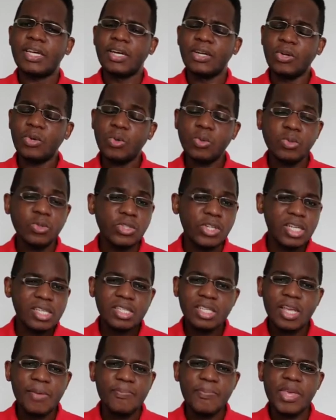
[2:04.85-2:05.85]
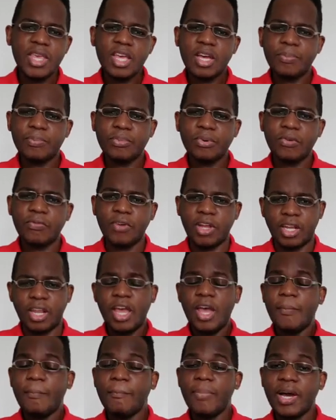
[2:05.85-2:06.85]
not just a mere prophet,
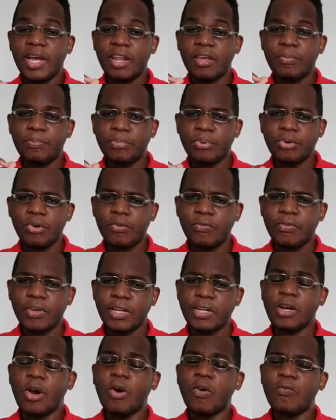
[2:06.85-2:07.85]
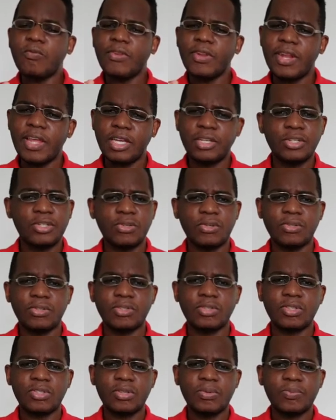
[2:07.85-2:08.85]
but a prophet of
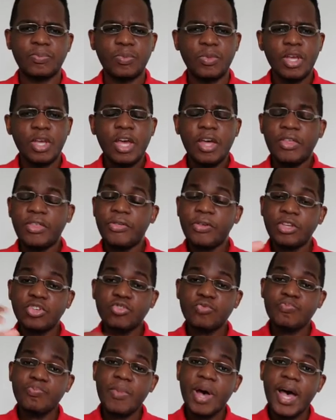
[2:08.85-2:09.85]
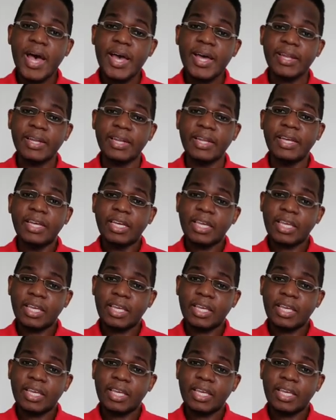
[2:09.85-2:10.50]
nations. This man,